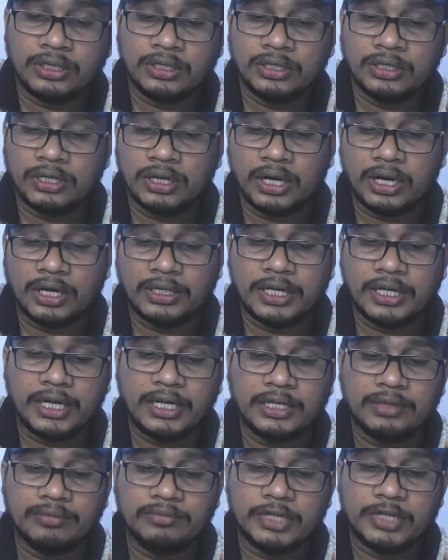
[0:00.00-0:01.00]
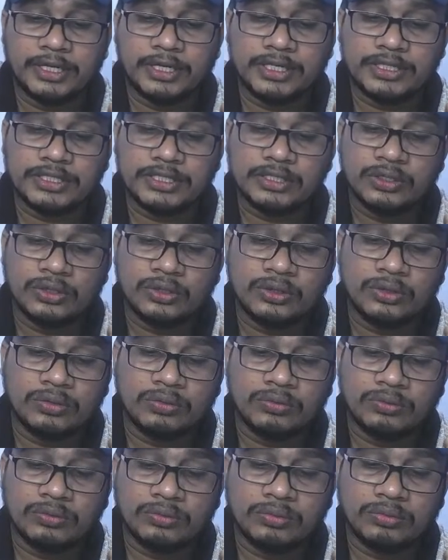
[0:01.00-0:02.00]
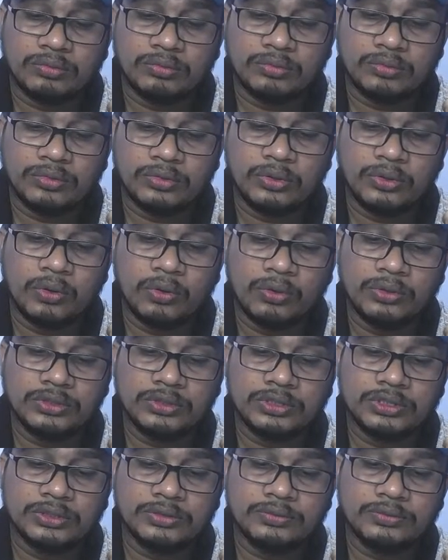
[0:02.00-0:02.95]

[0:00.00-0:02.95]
tell him that is, don't